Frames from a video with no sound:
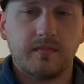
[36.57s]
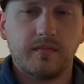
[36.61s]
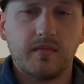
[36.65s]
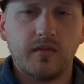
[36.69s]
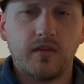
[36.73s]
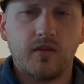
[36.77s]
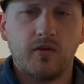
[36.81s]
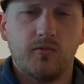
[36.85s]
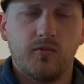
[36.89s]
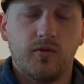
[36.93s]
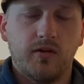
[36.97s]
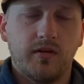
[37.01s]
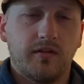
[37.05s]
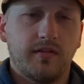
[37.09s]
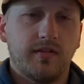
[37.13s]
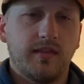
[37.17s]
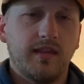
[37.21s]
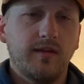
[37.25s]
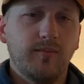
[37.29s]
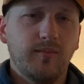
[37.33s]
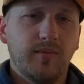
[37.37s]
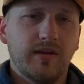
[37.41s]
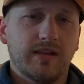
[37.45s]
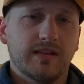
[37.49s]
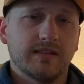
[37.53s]
One of
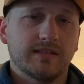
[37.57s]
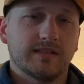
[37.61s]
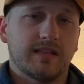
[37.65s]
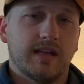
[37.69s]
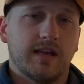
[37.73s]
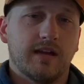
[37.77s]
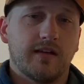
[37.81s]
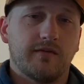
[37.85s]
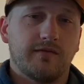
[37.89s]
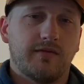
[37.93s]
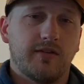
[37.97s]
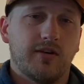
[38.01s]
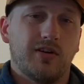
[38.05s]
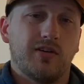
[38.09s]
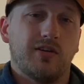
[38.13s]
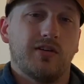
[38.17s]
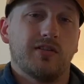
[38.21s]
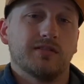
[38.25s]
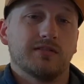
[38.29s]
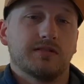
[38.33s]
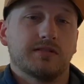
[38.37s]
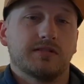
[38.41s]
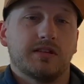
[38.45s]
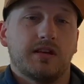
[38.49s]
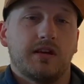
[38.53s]
the biggest
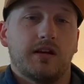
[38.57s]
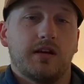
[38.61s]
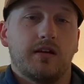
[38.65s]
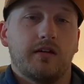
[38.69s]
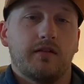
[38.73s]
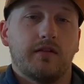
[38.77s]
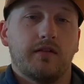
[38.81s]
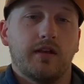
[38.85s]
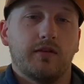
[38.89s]
downfalls of